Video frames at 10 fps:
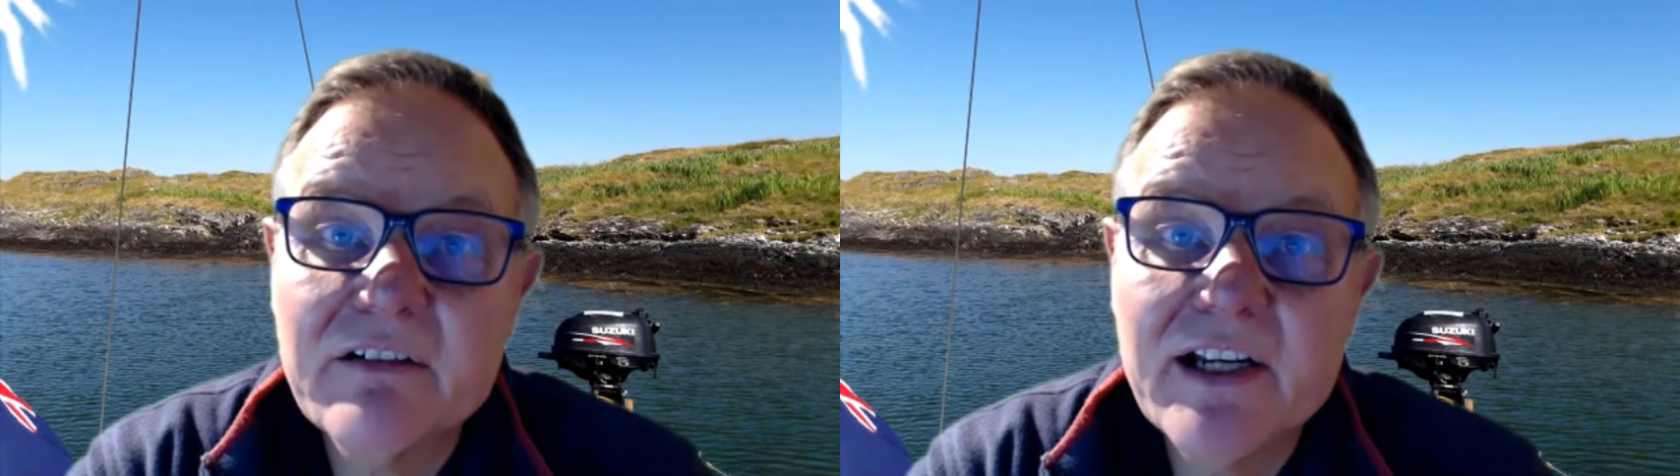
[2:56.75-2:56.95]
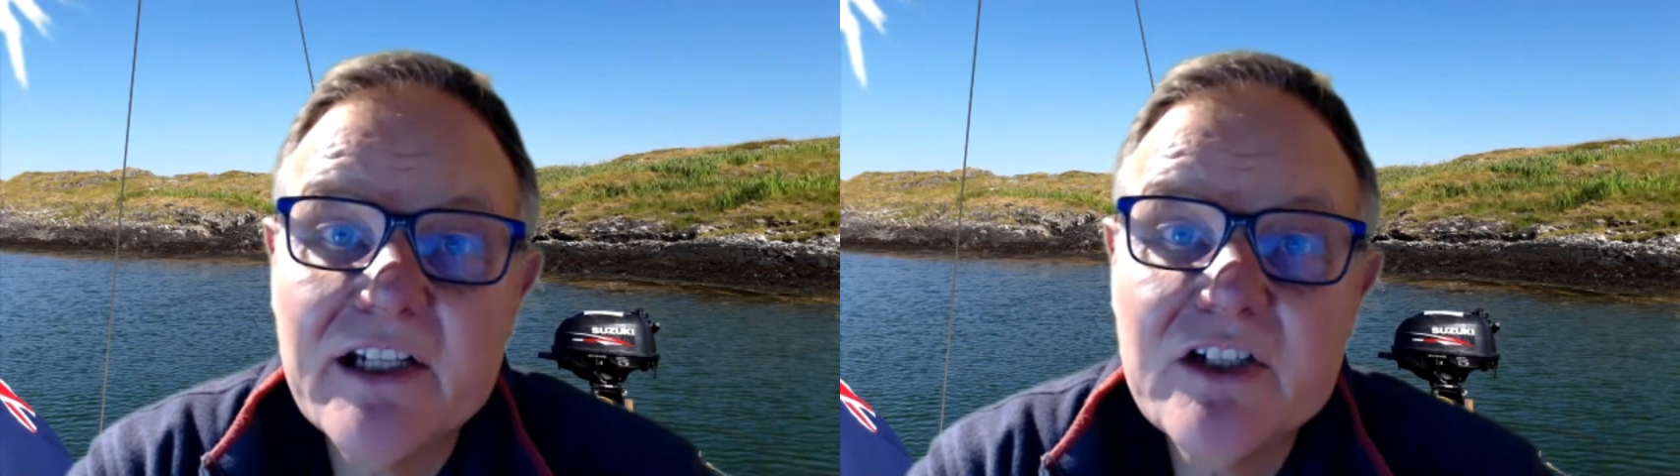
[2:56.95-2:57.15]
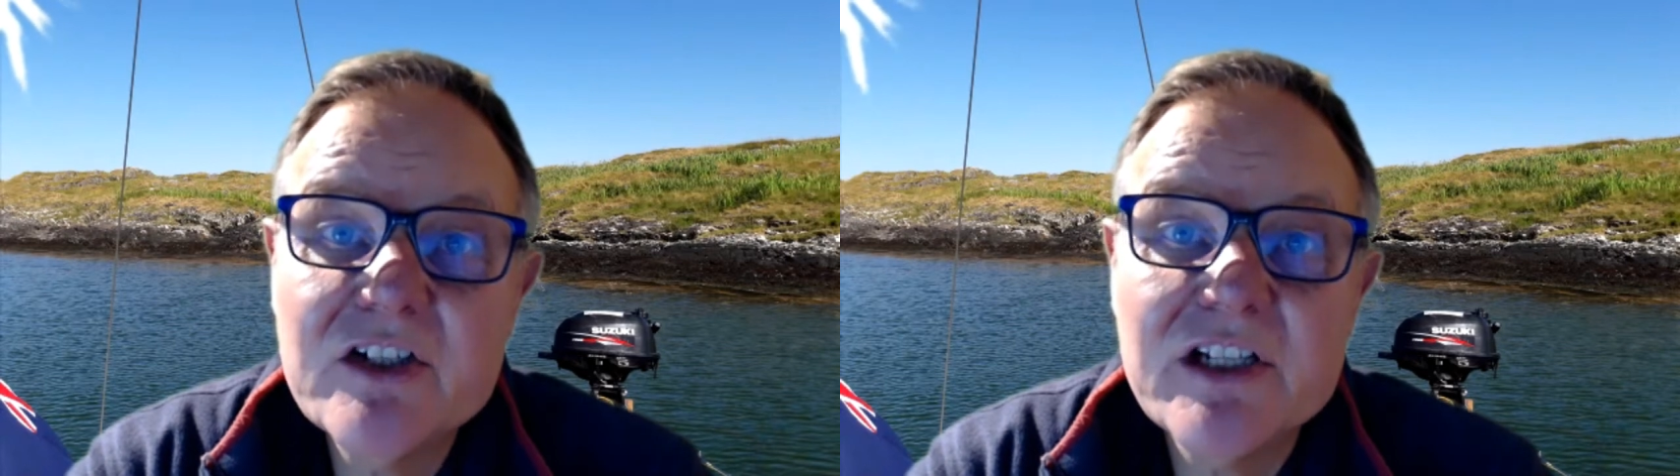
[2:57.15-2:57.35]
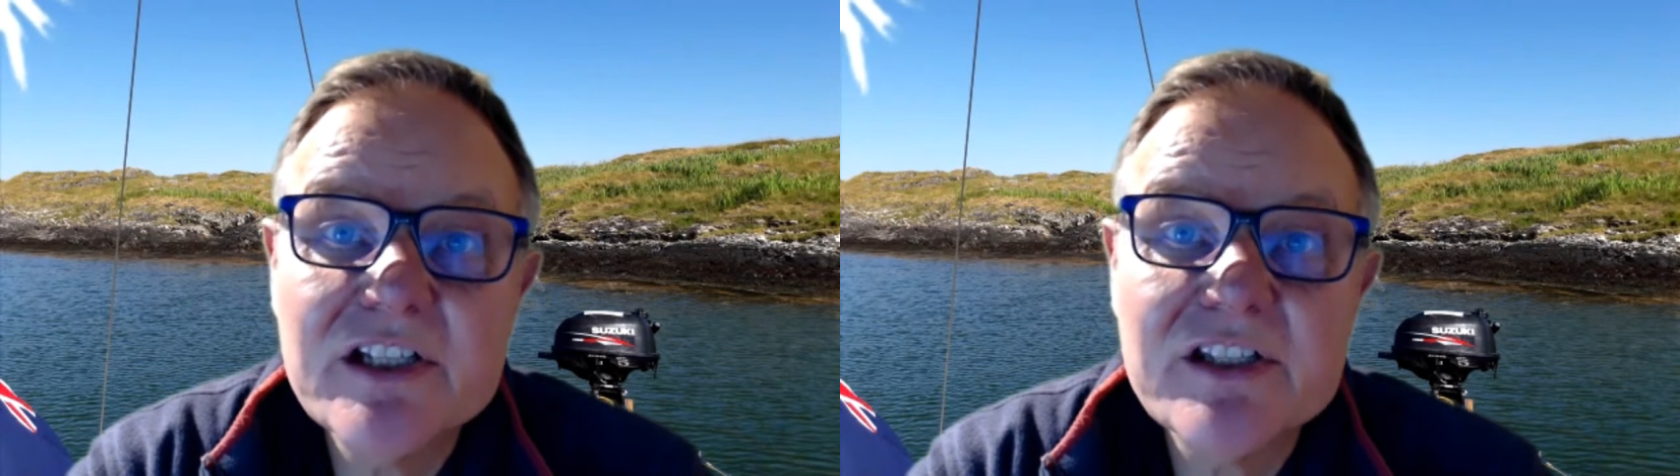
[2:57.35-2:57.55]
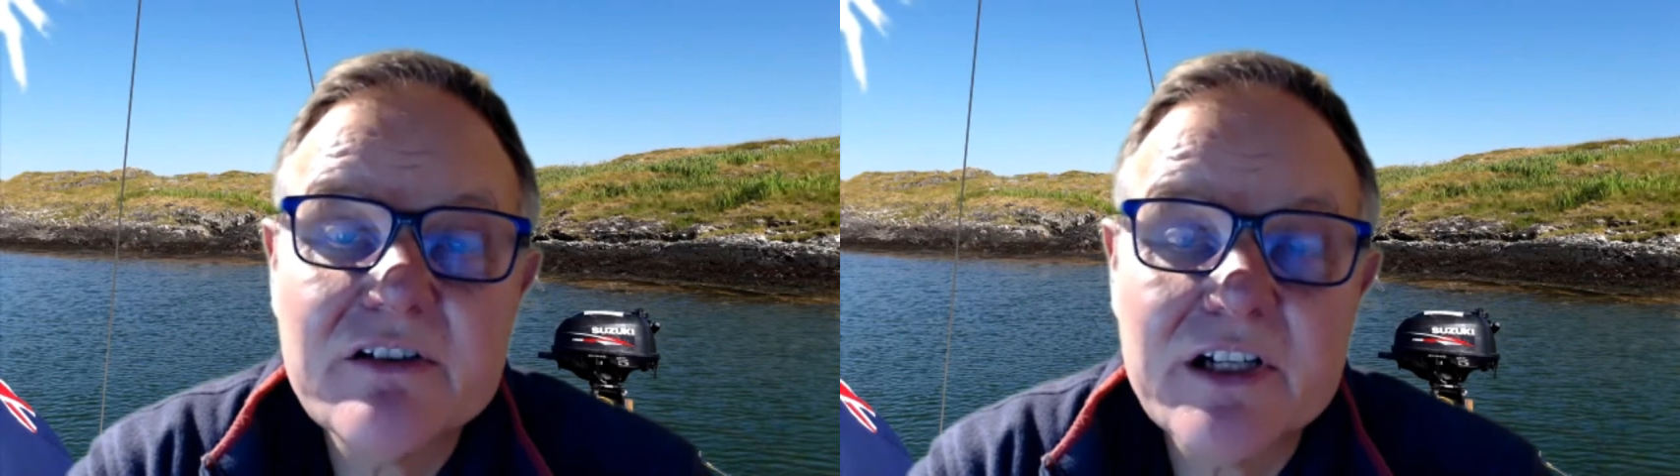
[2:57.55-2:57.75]
range
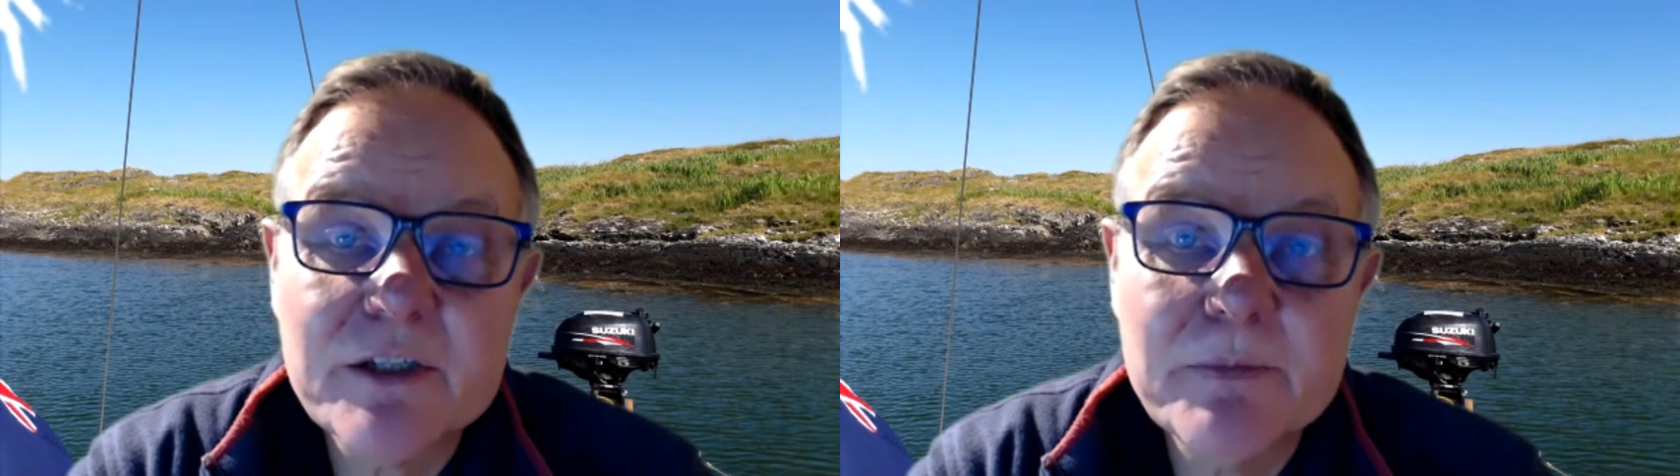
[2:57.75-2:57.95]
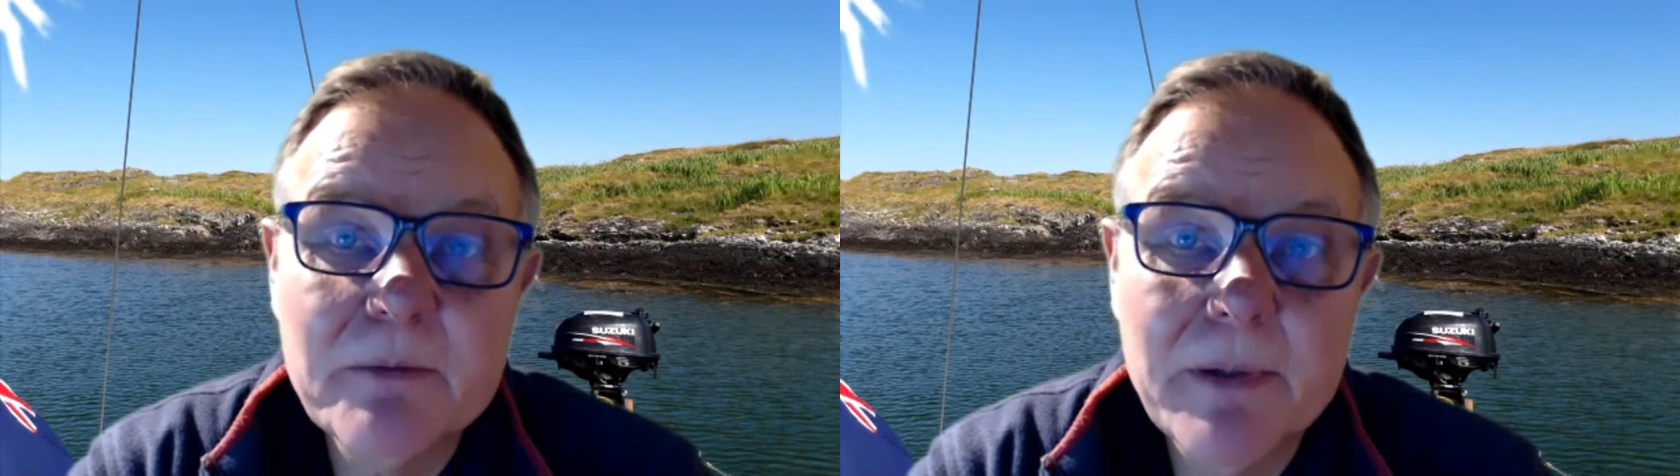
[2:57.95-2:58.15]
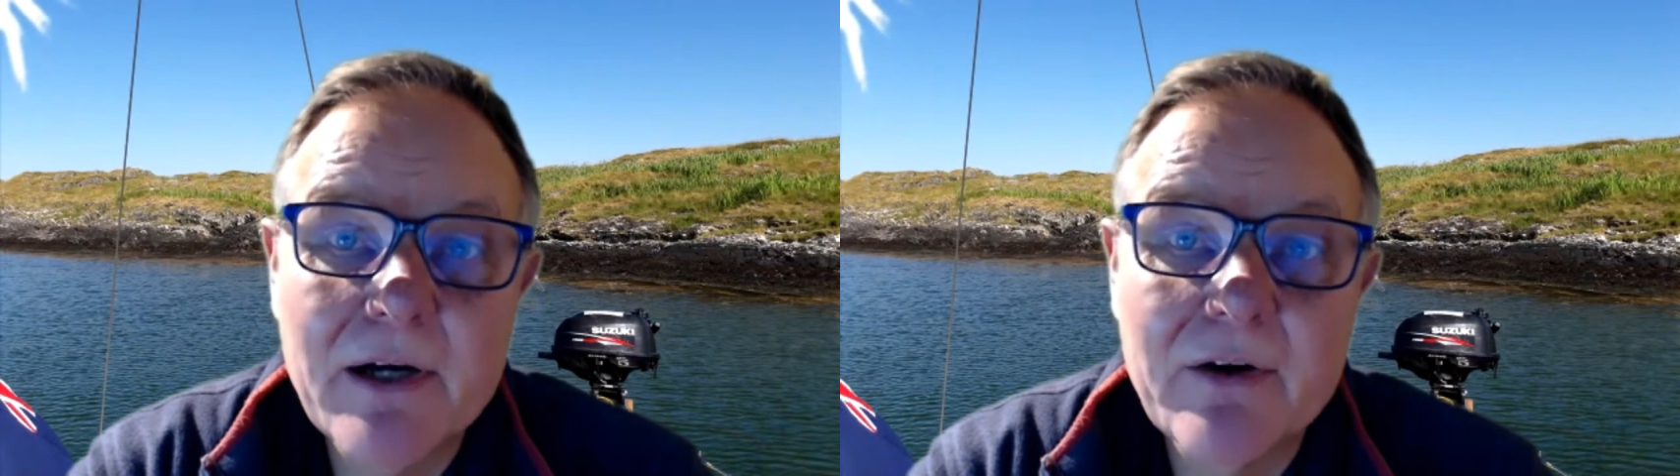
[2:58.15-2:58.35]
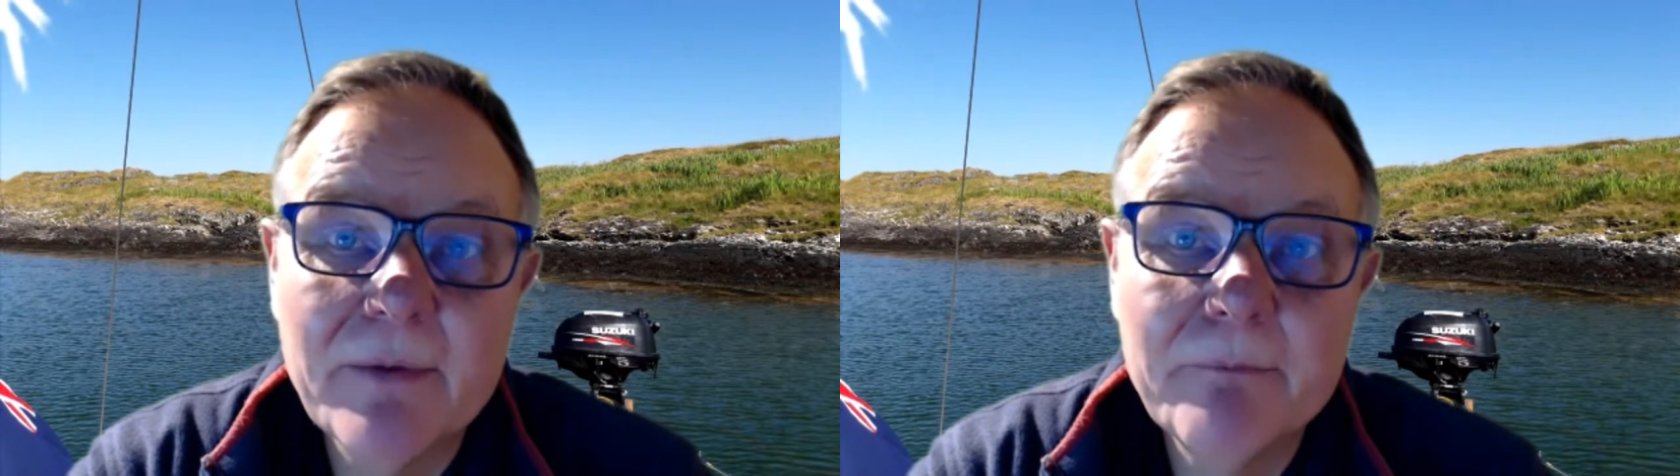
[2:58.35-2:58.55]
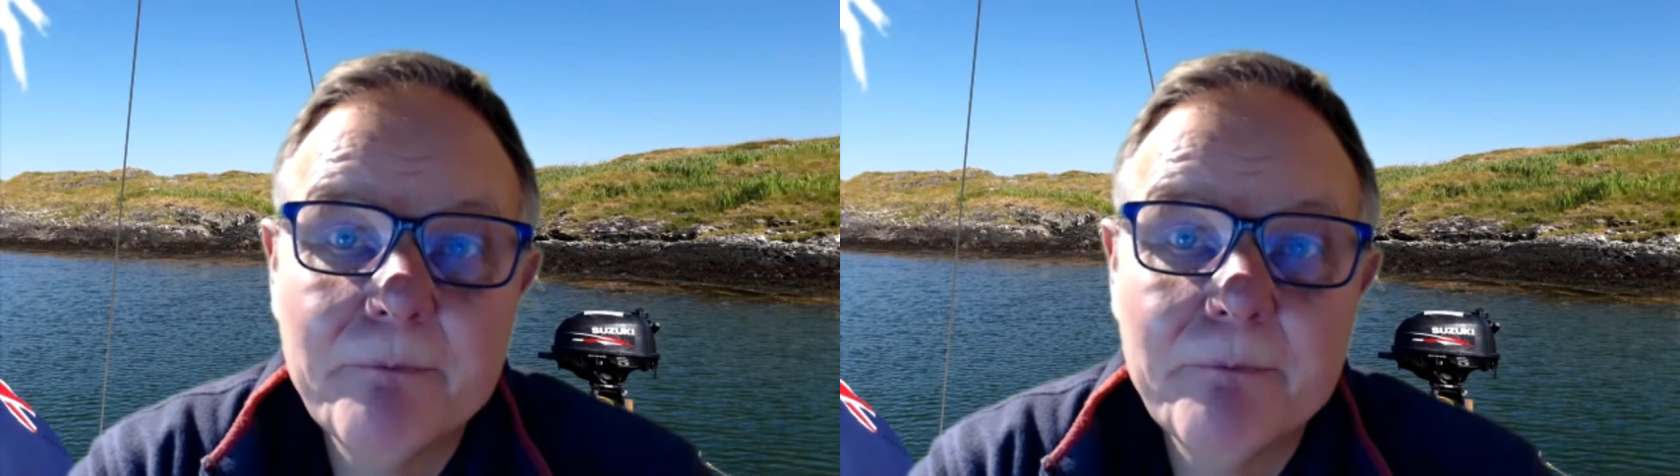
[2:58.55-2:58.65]
is the transmit power.